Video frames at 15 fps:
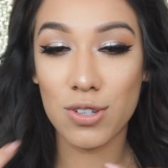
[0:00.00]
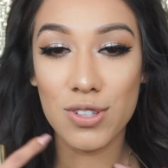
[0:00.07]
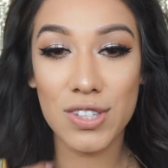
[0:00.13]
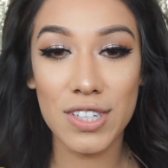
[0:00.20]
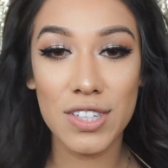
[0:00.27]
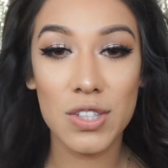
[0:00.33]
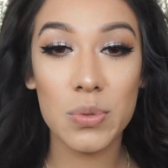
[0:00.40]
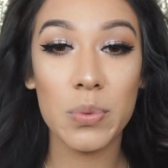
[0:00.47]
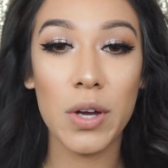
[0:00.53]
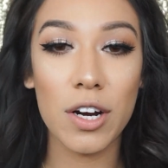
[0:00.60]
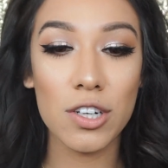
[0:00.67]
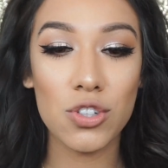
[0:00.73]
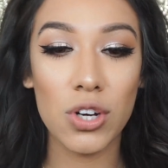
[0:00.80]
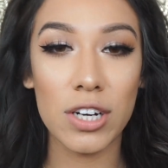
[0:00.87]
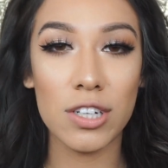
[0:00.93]
So since we
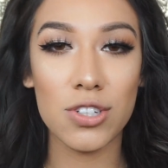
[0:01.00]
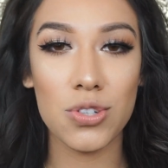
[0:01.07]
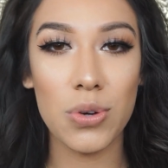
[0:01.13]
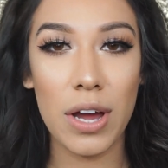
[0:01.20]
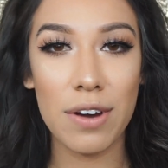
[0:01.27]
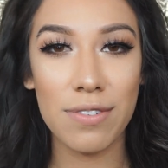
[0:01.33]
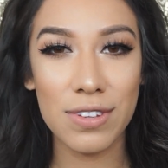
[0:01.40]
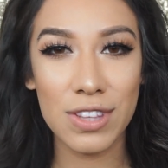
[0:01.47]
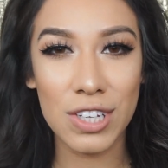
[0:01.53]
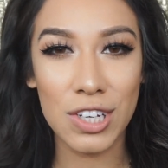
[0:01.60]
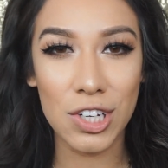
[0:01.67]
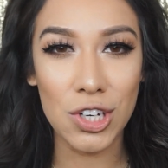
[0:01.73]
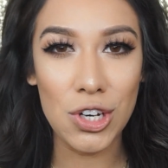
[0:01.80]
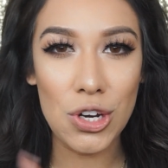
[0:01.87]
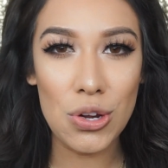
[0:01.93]
are trying to do
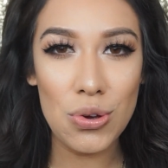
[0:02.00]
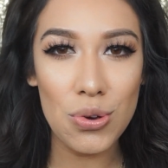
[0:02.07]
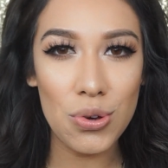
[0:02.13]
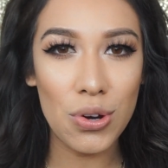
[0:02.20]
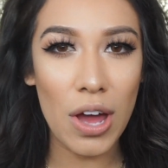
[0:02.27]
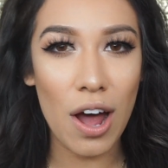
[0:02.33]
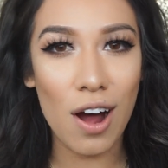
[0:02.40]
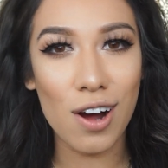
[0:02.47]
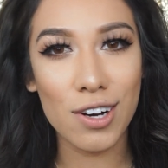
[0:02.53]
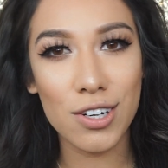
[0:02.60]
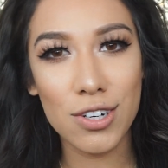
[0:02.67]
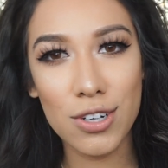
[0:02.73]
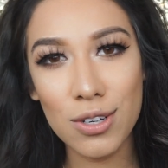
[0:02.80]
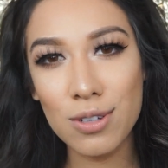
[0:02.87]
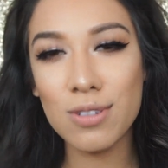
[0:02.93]
everything nude
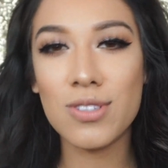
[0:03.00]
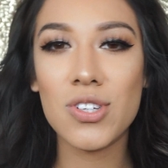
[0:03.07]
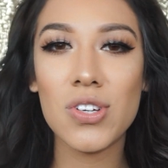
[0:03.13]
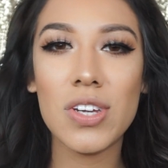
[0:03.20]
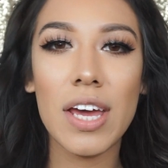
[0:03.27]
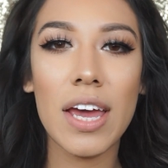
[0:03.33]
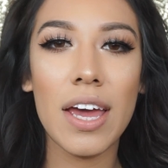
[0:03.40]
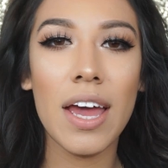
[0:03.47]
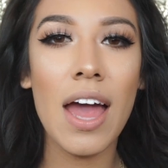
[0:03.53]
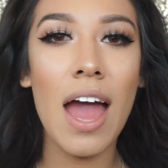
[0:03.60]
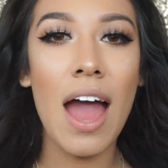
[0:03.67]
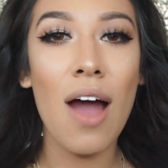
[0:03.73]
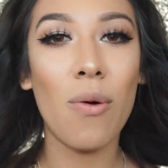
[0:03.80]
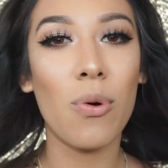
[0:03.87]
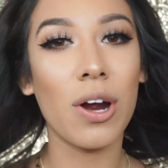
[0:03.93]
on Nude today,
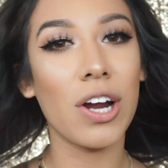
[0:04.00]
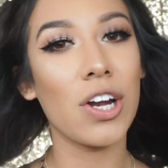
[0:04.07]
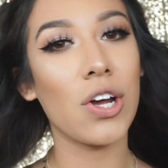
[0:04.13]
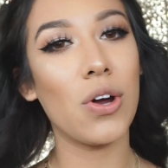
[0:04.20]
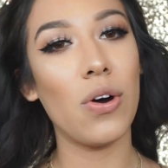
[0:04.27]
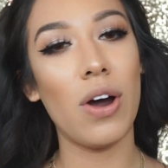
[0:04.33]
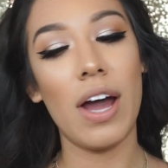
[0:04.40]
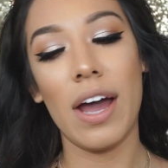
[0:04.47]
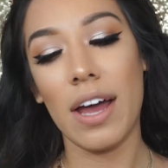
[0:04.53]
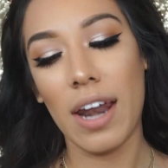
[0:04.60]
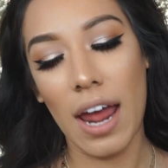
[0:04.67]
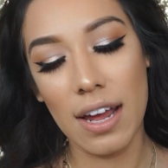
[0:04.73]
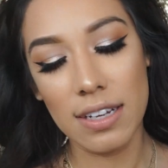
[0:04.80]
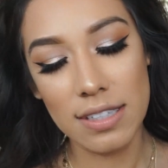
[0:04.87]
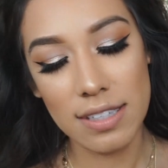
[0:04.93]
we're going to go ahead
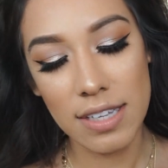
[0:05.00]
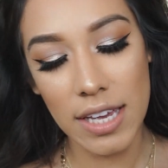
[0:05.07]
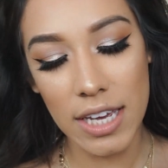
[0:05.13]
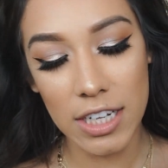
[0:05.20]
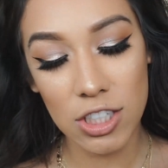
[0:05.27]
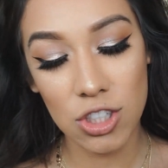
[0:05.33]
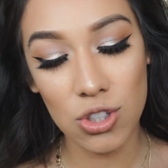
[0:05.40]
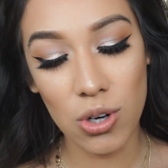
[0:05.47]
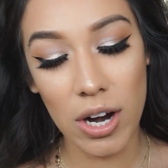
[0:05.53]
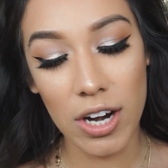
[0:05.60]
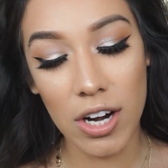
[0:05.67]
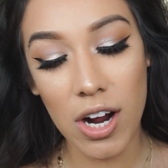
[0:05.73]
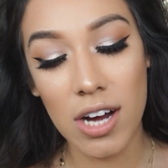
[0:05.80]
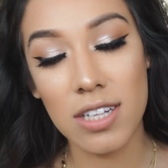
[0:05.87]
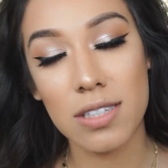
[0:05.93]
and take
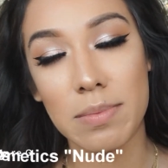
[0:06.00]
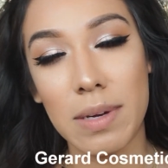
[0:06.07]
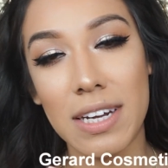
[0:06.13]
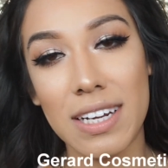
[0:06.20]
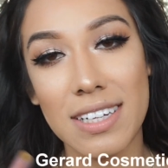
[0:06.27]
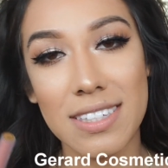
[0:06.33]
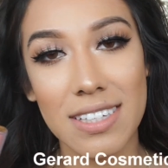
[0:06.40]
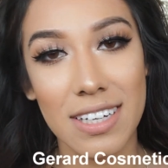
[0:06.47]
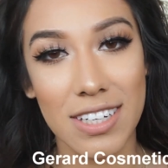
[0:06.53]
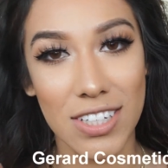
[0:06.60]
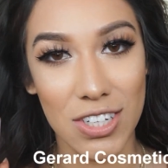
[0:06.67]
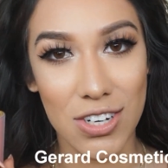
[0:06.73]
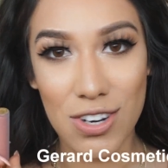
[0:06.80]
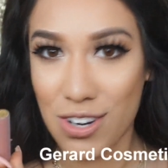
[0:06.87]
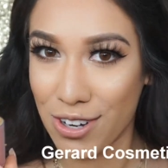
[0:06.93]
Gerard Cosmetics
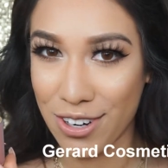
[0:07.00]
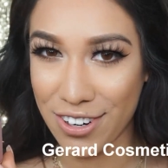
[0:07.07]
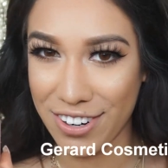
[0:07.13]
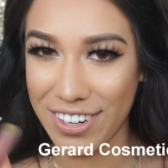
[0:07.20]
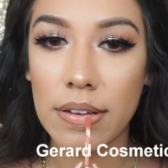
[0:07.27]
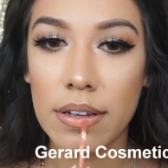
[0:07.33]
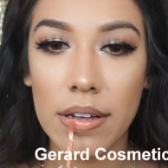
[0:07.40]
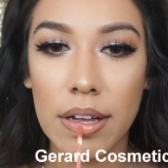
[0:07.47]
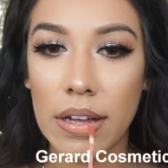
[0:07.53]
in Nude.